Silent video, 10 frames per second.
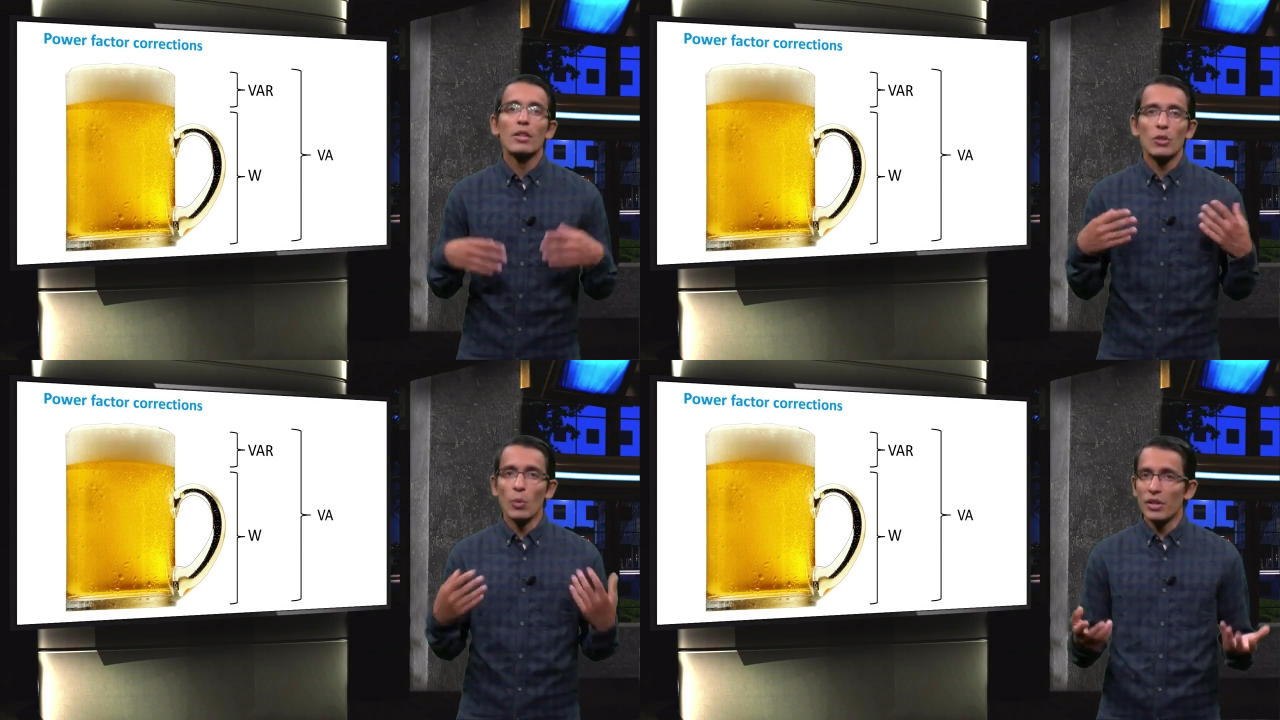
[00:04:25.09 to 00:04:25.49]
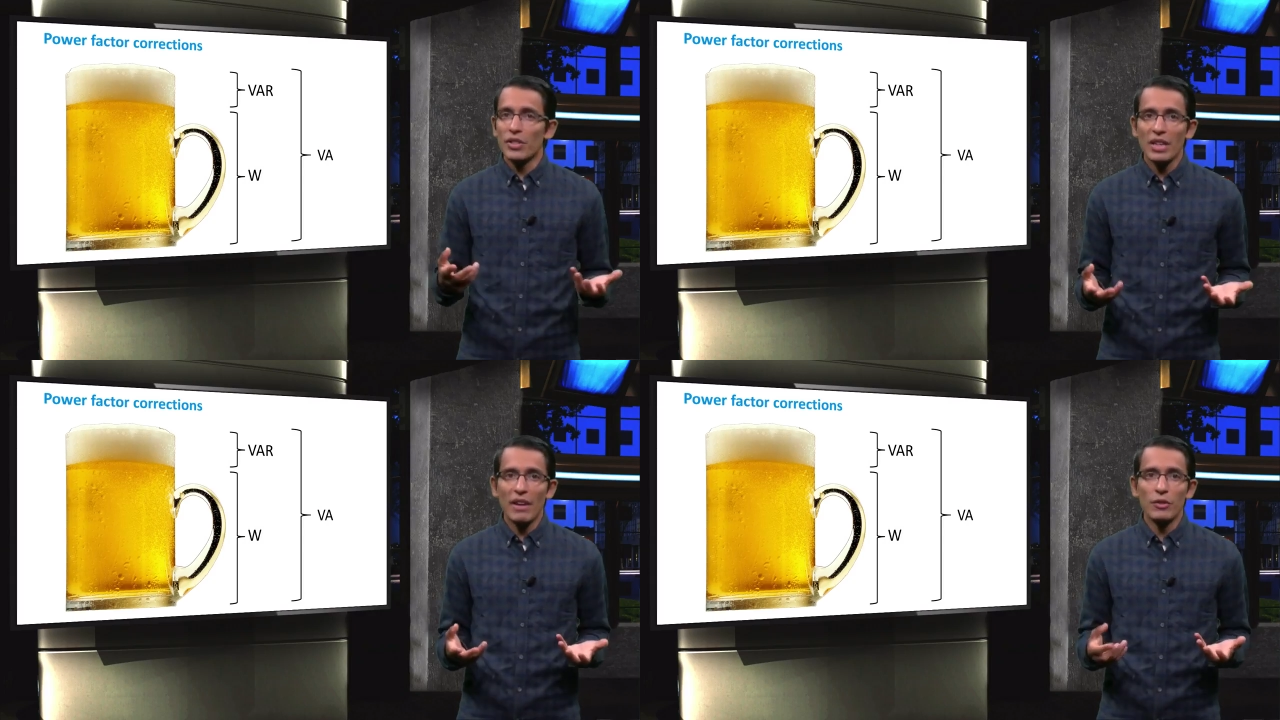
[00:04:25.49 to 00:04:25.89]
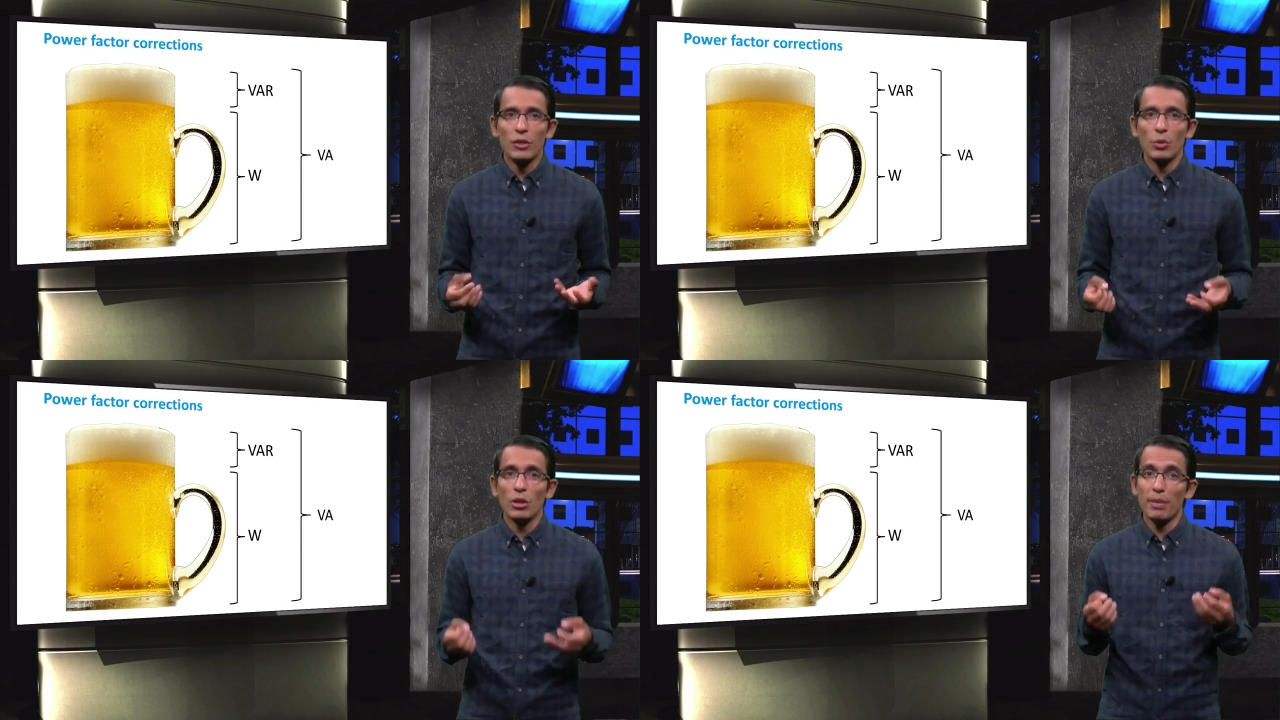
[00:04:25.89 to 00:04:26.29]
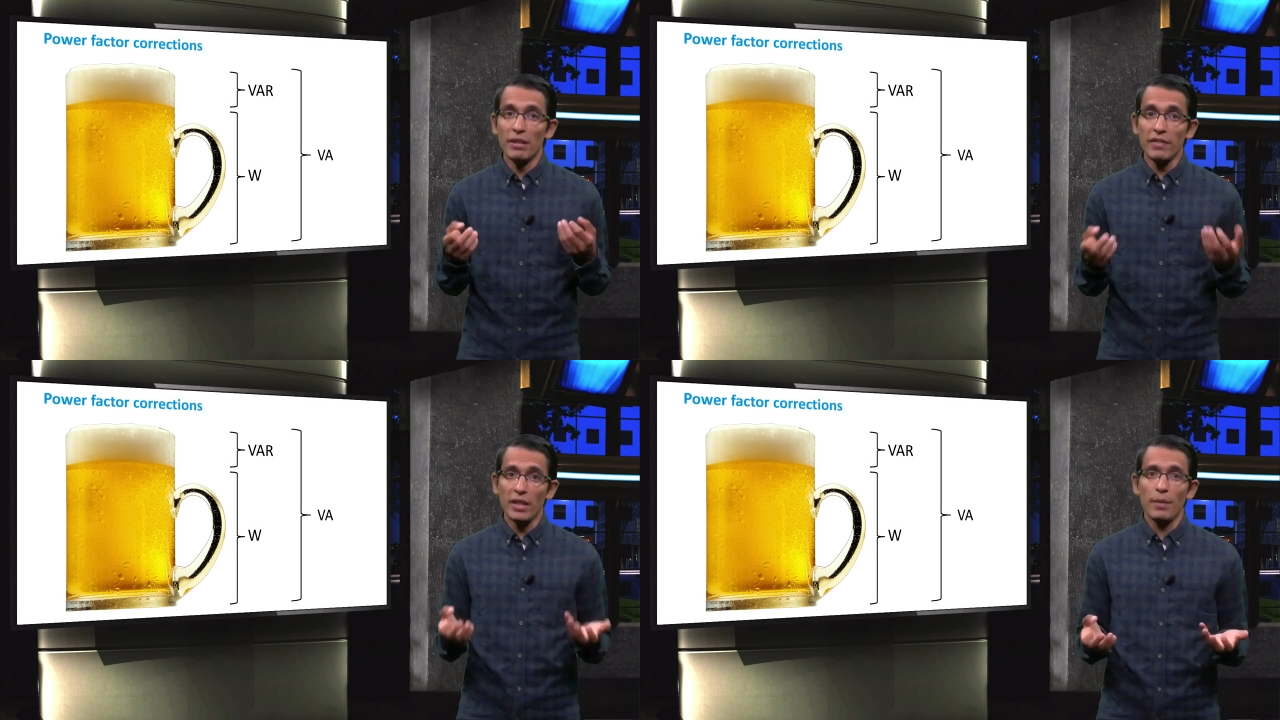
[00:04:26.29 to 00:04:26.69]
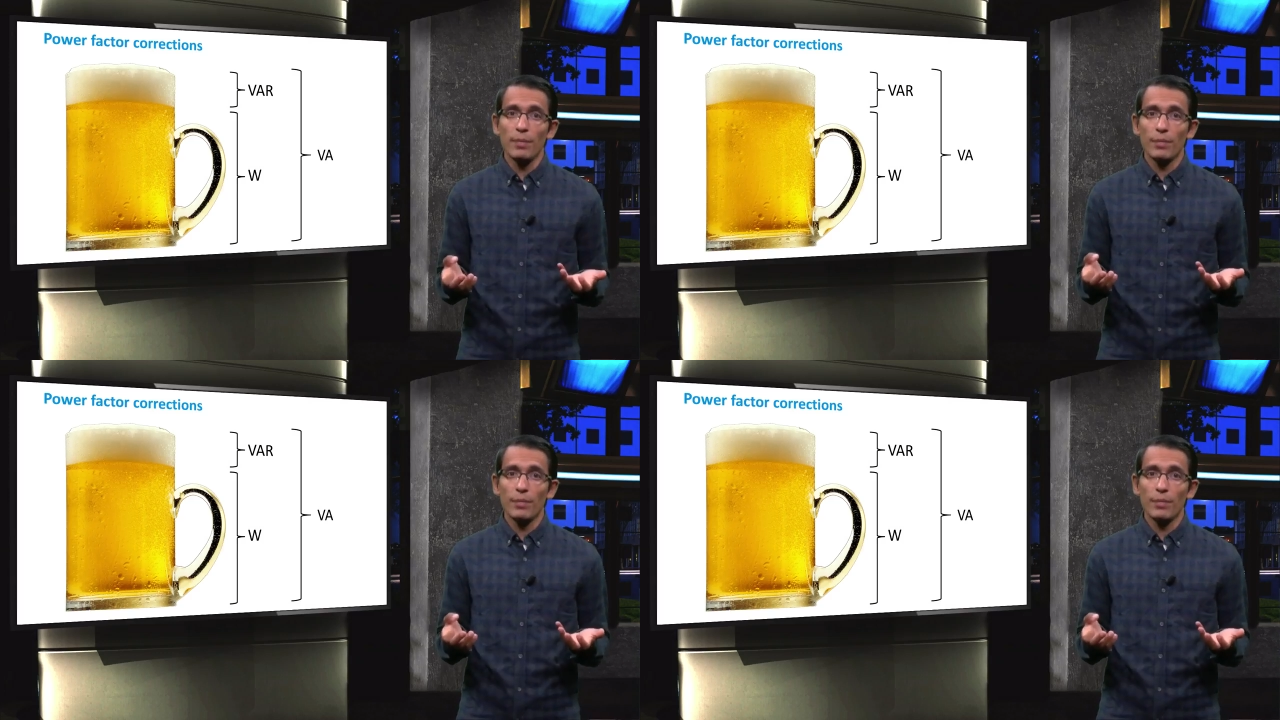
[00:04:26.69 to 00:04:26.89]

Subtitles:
So what does this have to do with PV?